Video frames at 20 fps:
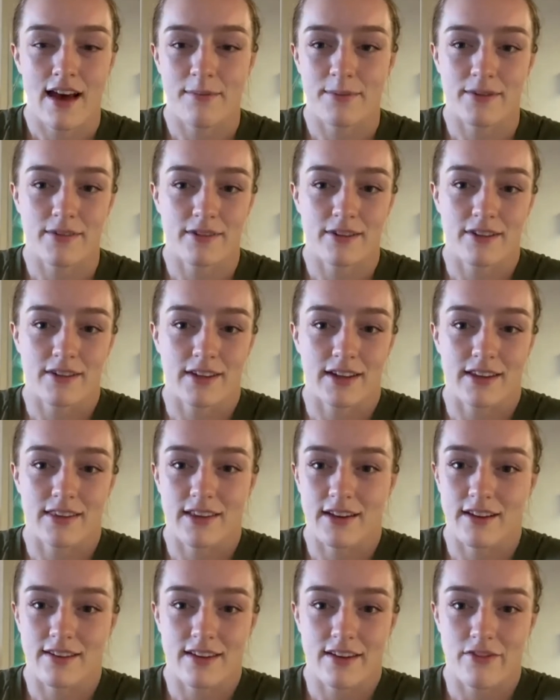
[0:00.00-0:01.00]

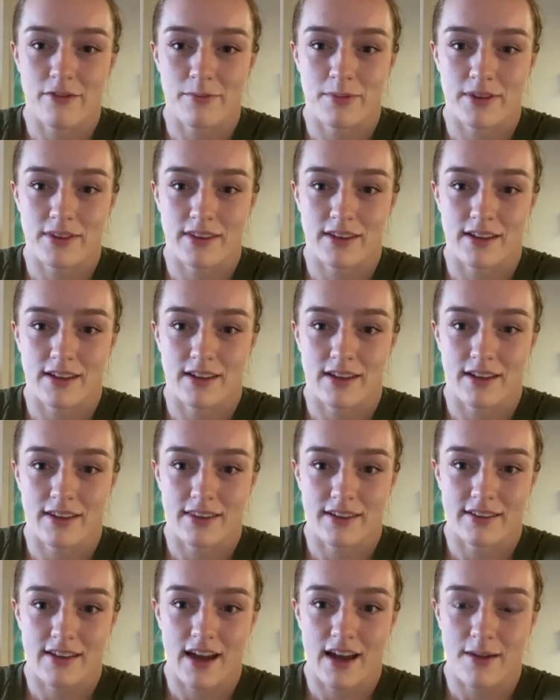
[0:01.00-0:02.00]
Absolutely. They just haven't put
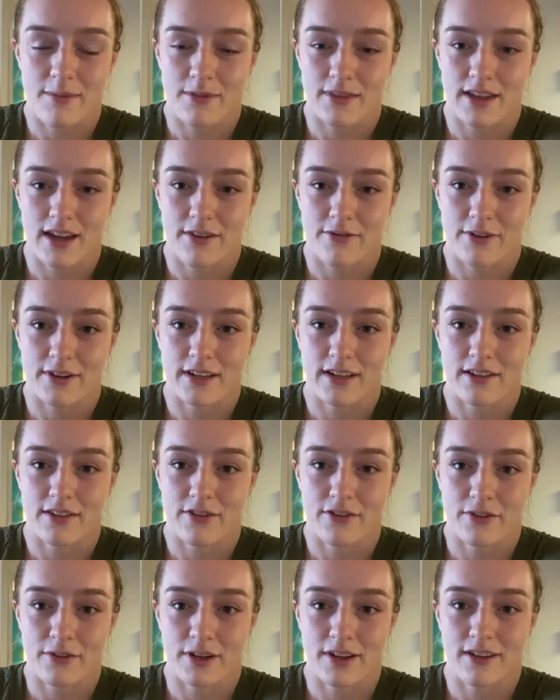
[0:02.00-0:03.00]
the time or the effort
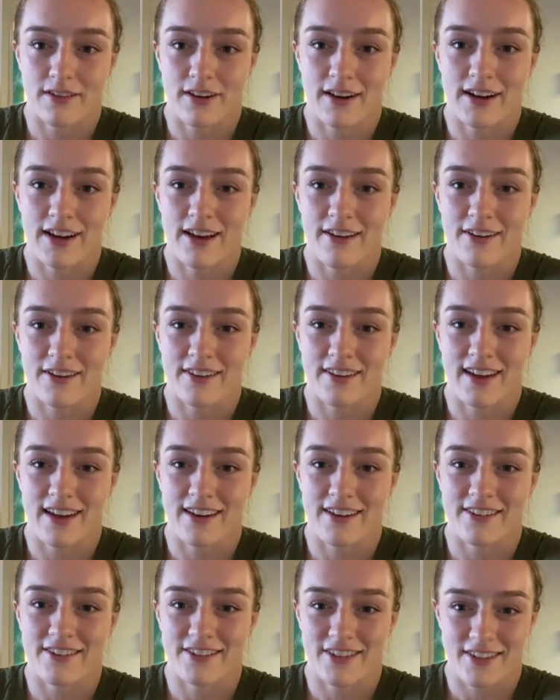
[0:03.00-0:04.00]
into it. Right now, it's
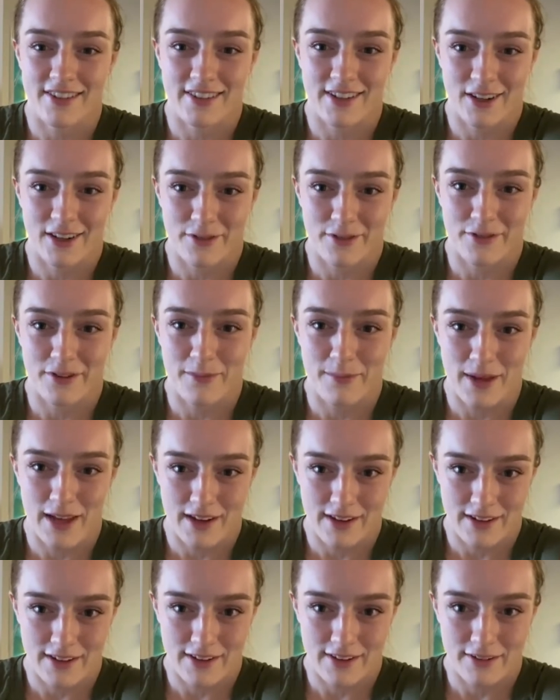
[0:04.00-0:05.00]
kind of just here for
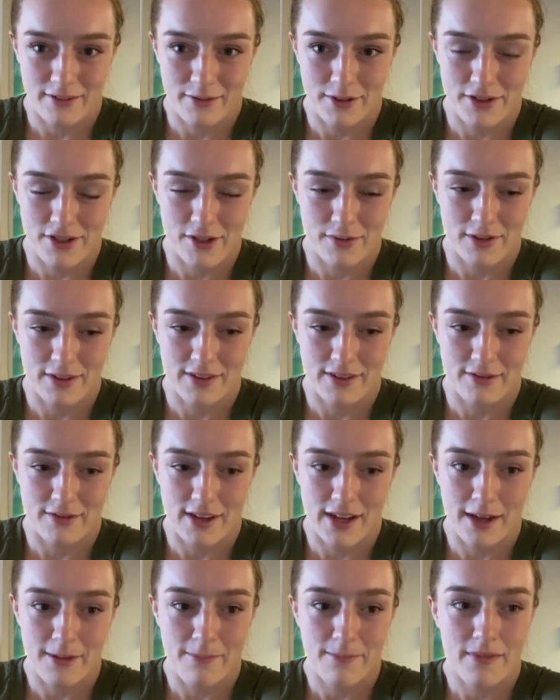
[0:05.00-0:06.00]
Amanda when she wants to
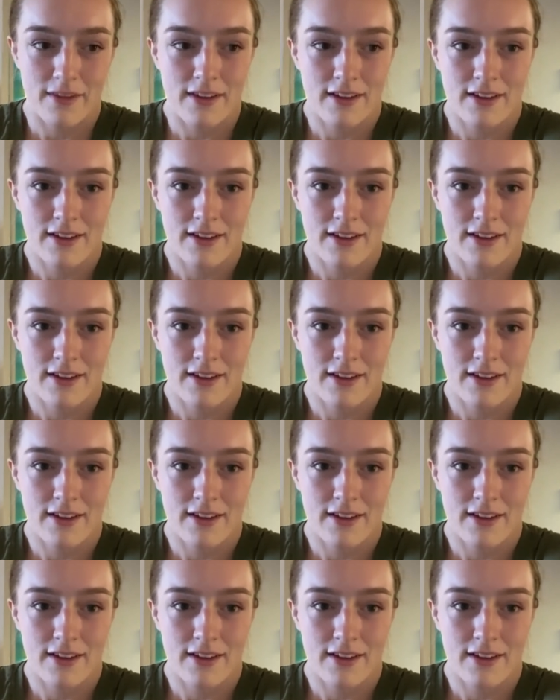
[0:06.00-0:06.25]
fight.